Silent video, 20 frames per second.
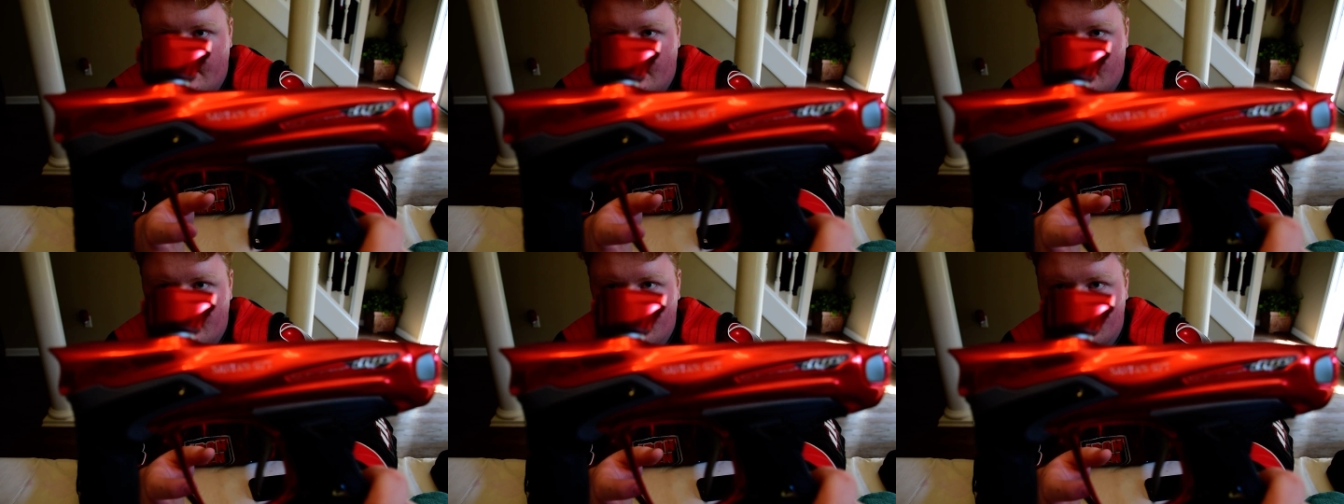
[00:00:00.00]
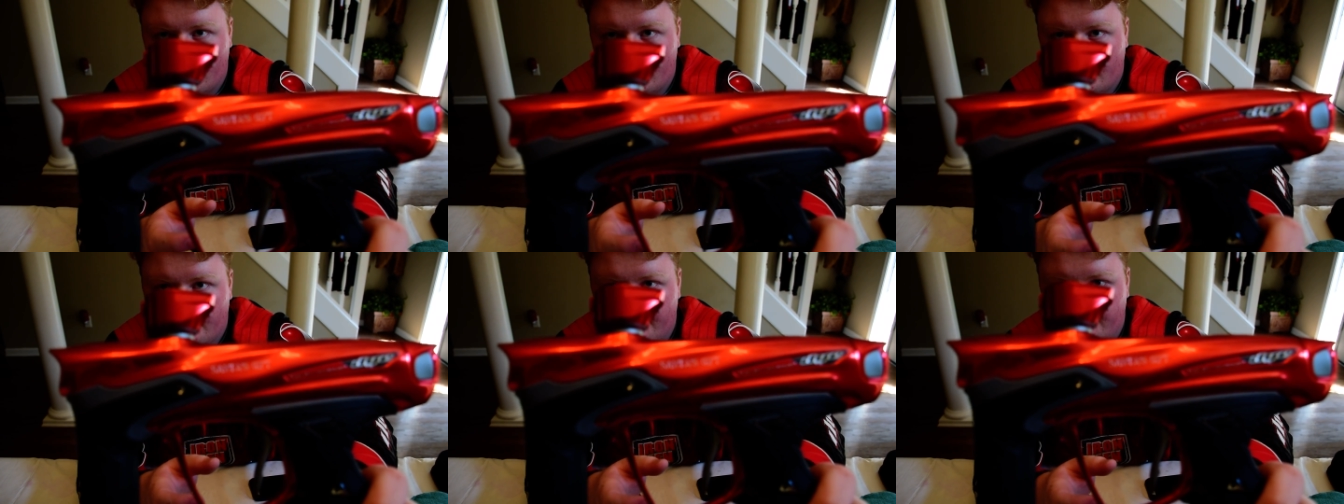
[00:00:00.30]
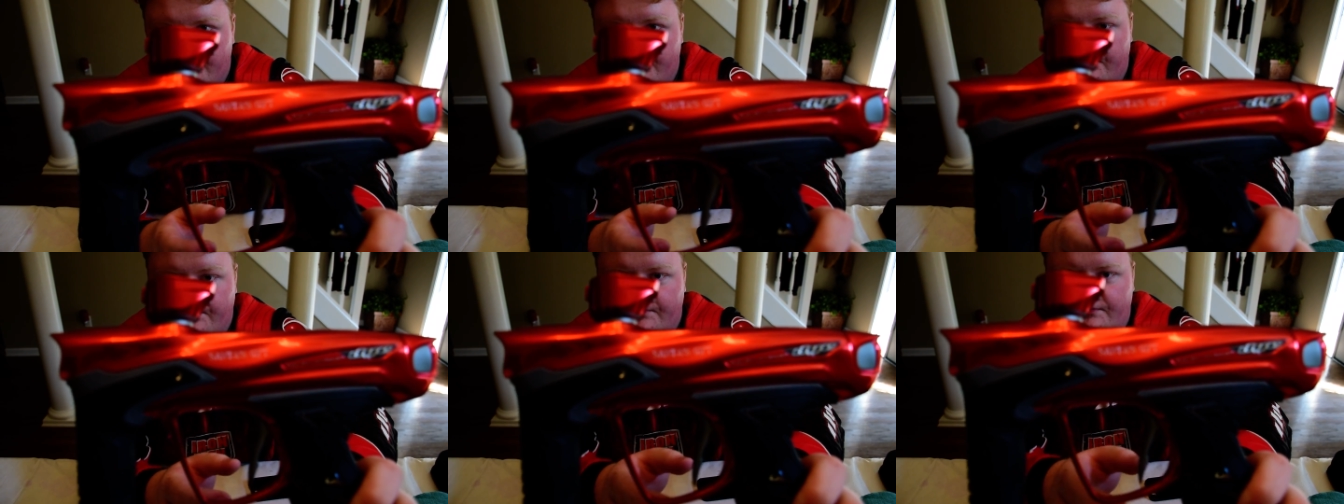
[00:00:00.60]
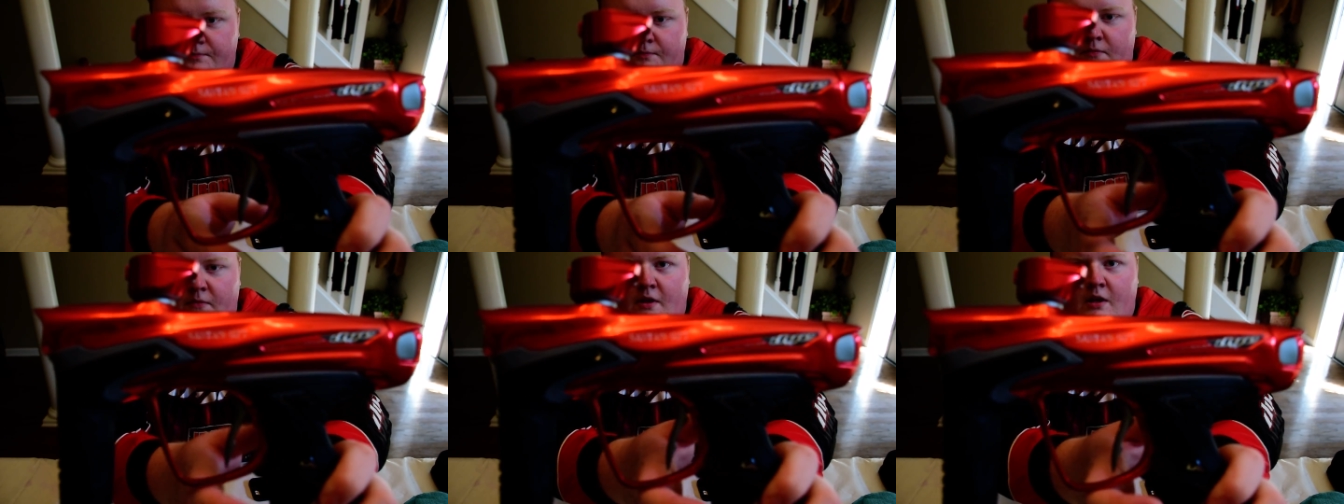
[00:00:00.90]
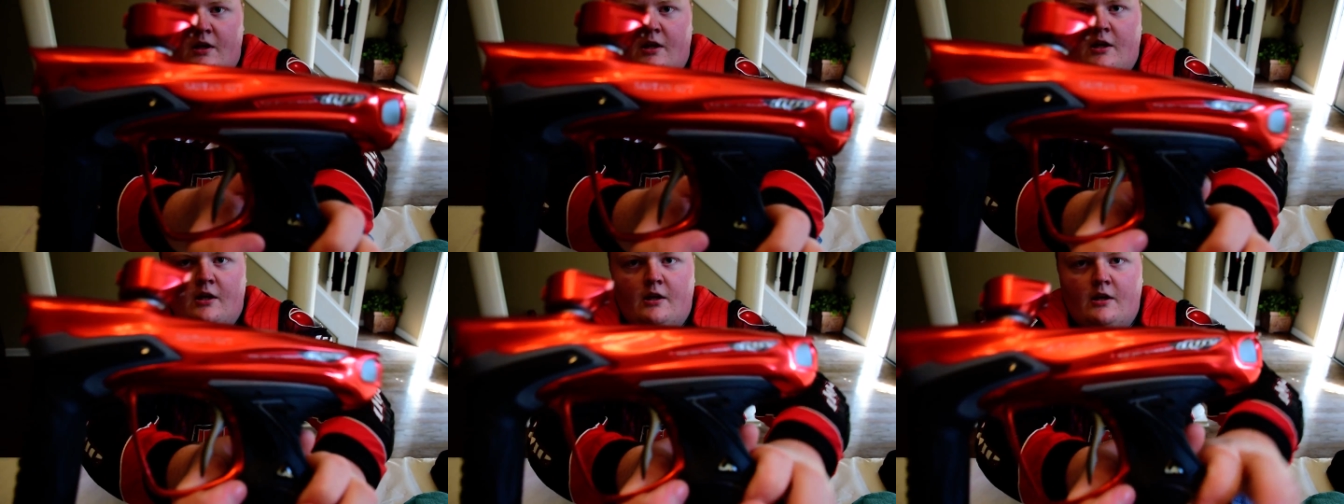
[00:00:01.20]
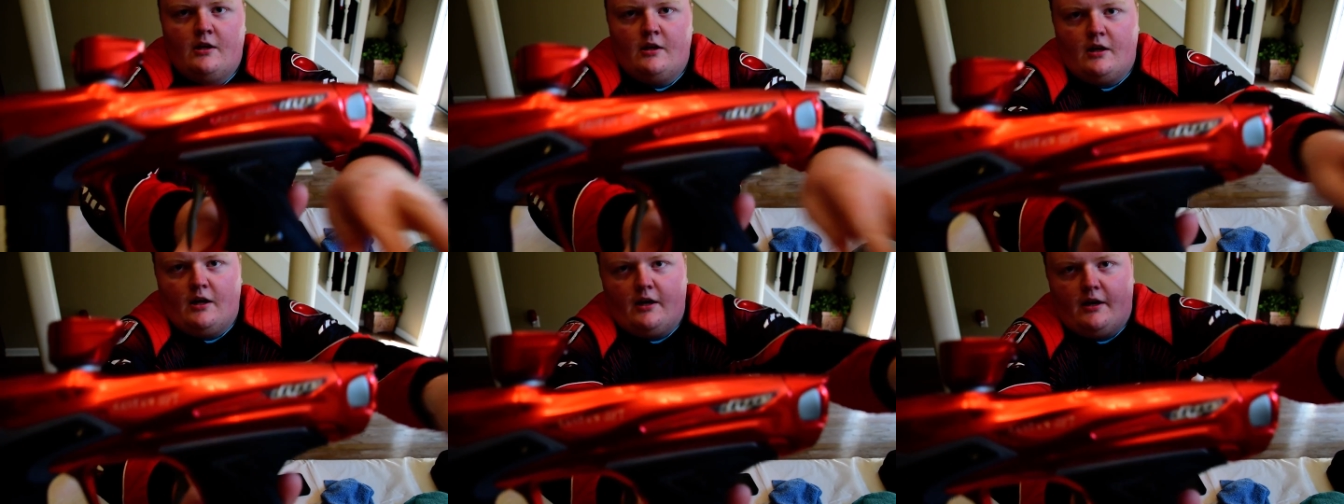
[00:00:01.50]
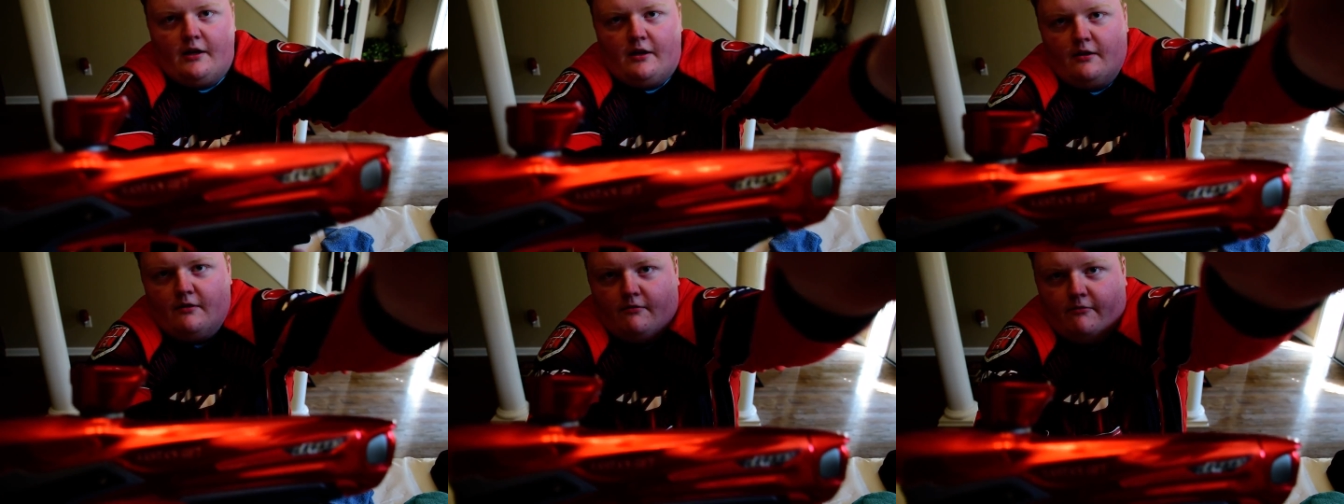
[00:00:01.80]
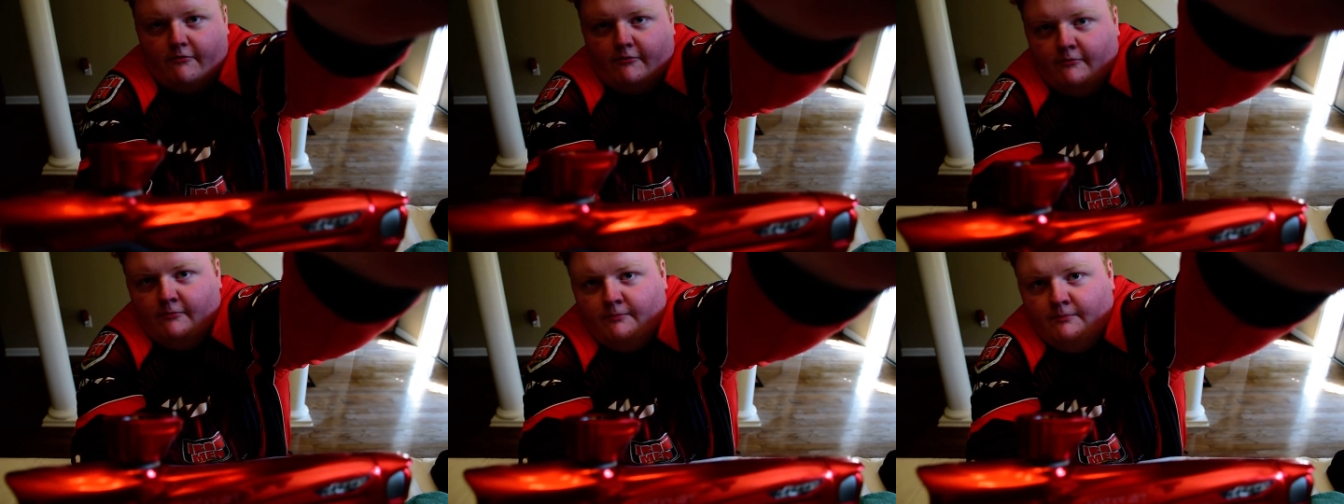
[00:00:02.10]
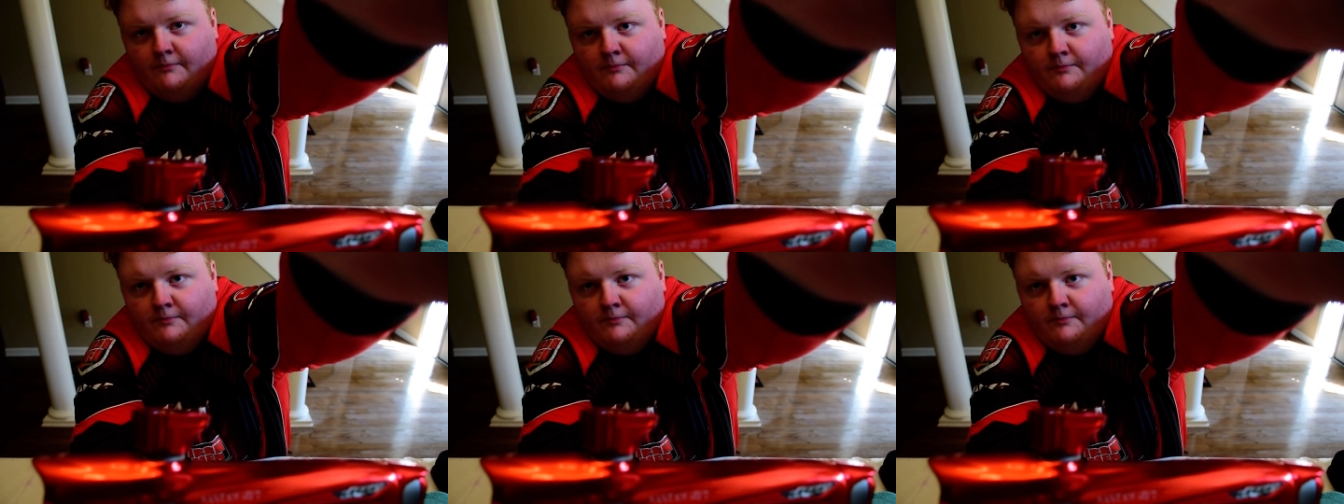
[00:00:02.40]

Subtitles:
I have